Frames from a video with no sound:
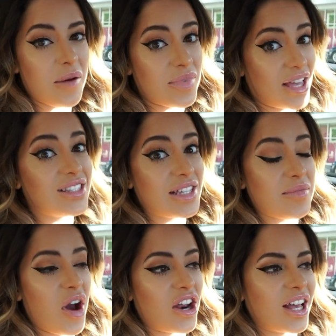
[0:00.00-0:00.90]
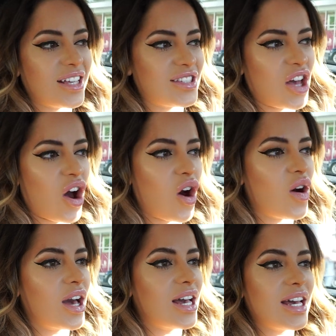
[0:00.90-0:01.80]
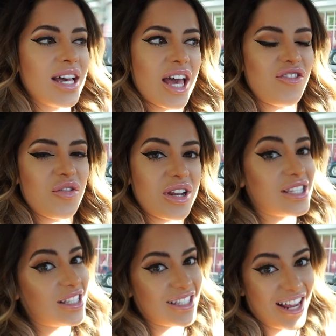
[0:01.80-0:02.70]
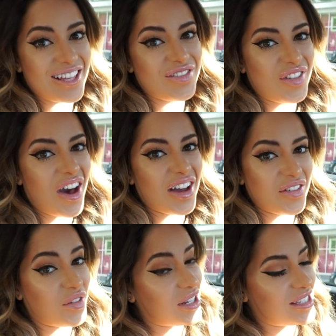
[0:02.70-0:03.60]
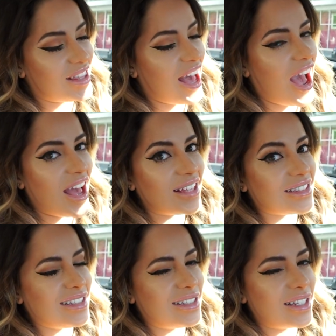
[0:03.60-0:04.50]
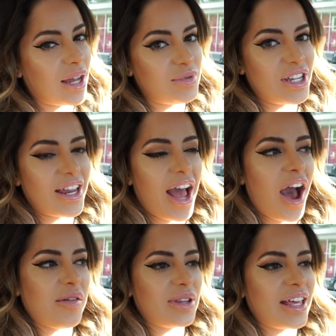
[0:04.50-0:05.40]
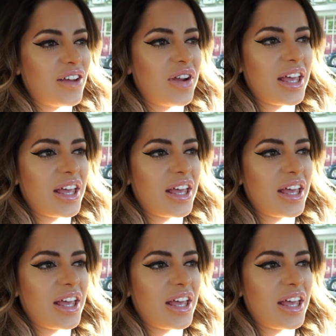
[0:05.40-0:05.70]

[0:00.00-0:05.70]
I'm in Santa Monica, so if you want to see today's vlog, if you want to see that, come check it out. I will link it right